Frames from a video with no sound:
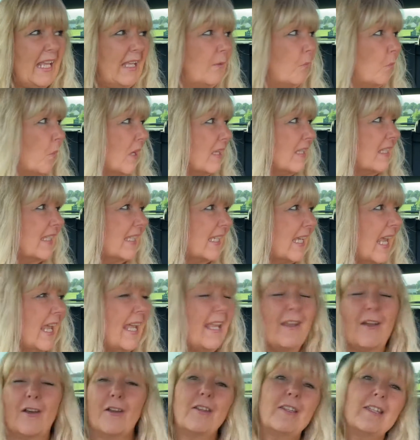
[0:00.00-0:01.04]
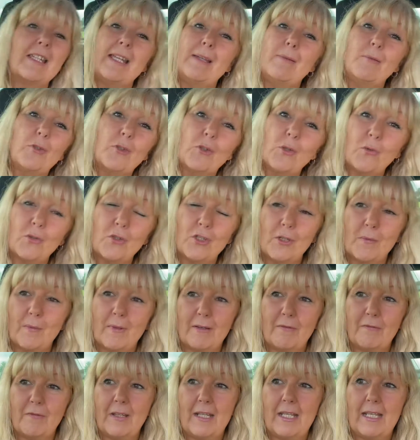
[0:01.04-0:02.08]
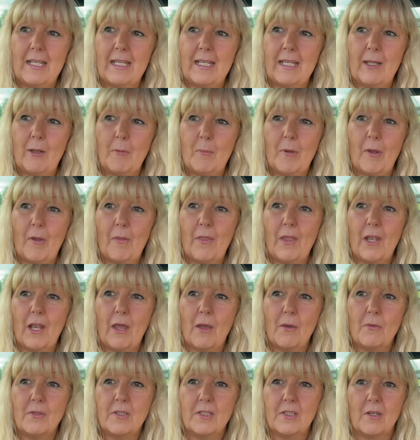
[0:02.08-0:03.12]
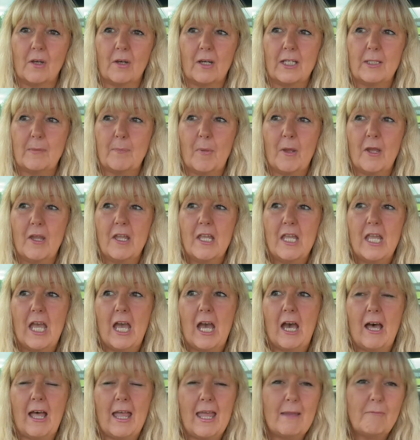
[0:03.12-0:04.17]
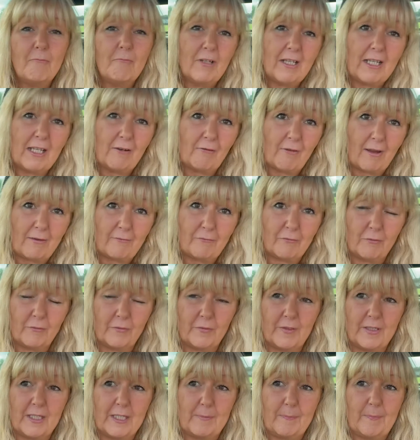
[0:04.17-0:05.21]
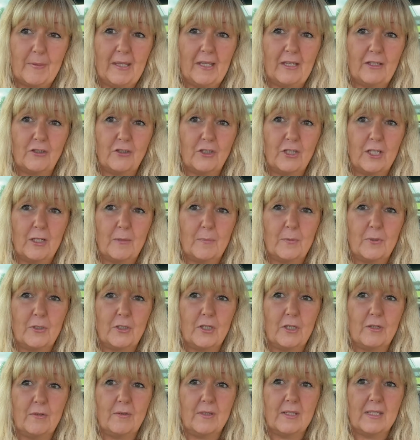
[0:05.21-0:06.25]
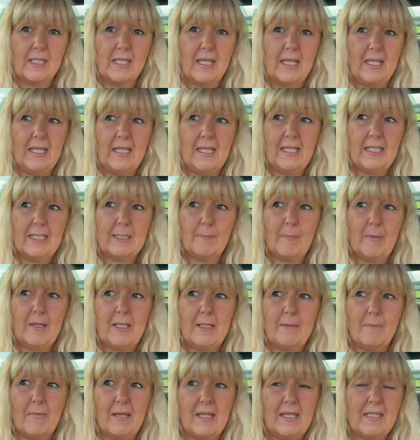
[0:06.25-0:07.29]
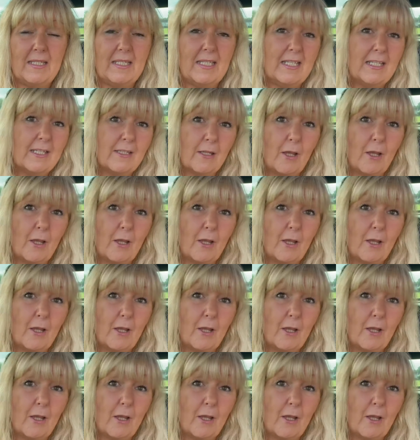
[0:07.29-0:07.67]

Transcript: once again, I seem to talk to you when I'm feeling a little bit on the low side. But I am really grateful for this PhD opportunity. It's been amazing. It's